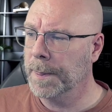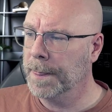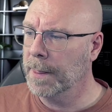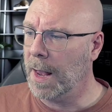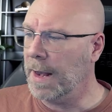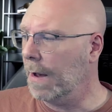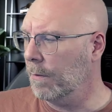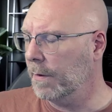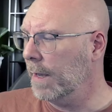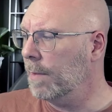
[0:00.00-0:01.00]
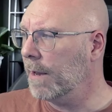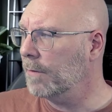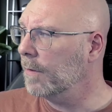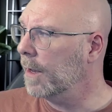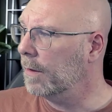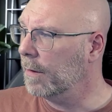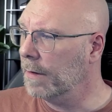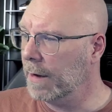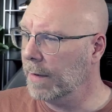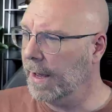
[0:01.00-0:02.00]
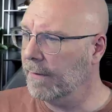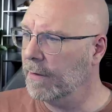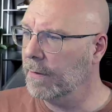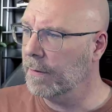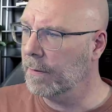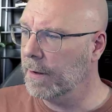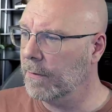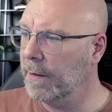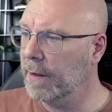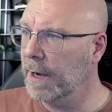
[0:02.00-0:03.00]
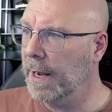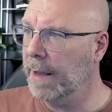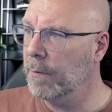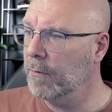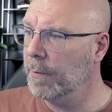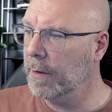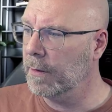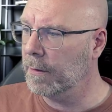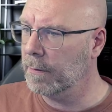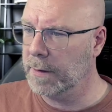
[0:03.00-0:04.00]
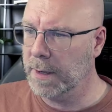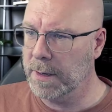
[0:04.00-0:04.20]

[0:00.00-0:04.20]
Now imagine that now I haven't created any labels, and